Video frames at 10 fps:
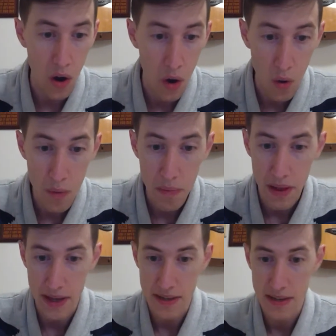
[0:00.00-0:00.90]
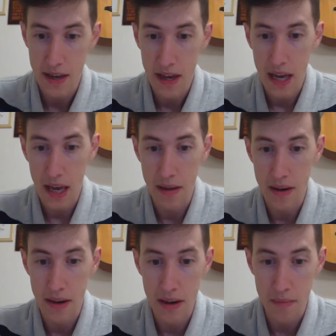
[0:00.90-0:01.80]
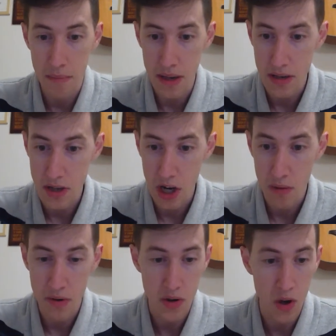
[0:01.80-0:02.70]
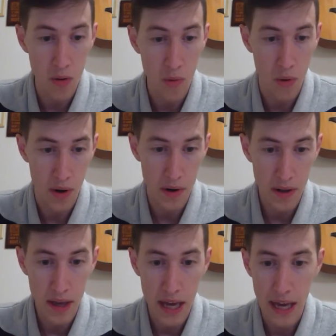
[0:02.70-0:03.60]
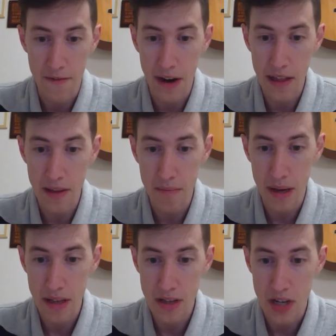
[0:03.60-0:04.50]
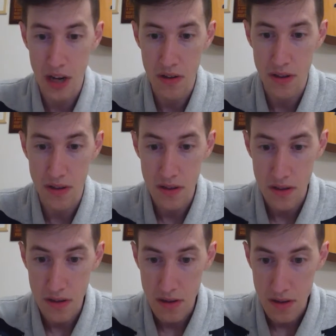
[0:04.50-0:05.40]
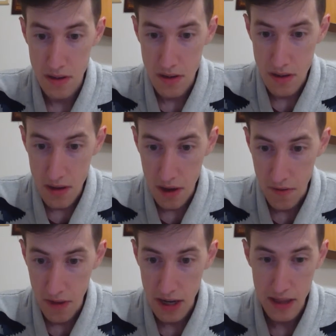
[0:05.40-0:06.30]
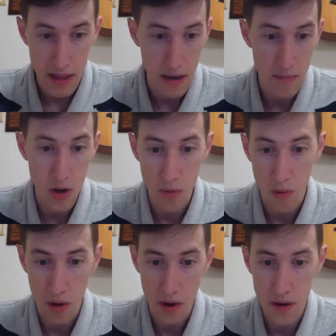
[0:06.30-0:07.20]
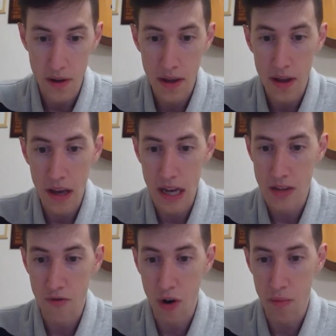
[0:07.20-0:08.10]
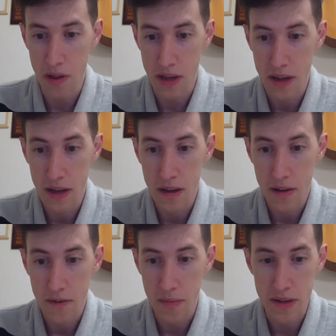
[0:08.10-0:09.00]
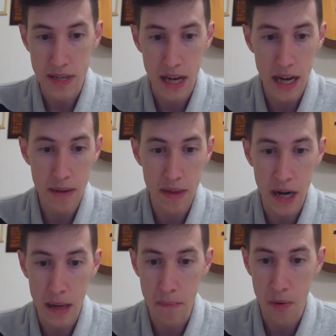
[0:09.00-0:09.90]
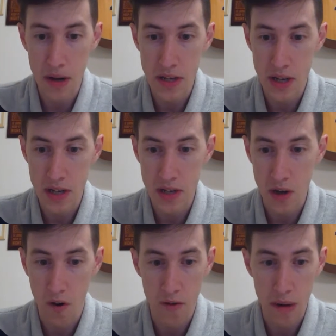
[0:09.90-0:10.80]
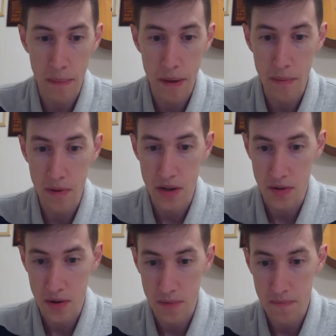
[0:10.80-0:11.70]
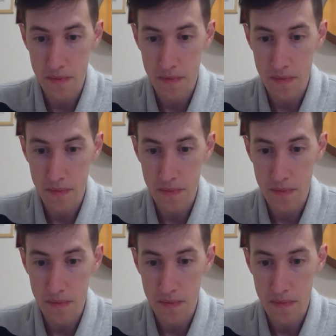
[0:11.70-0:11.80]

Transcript: own place and be disturbed no more. And violent men shall afflict them no more, as formerly, from the time that I appointed judges over my people Israel.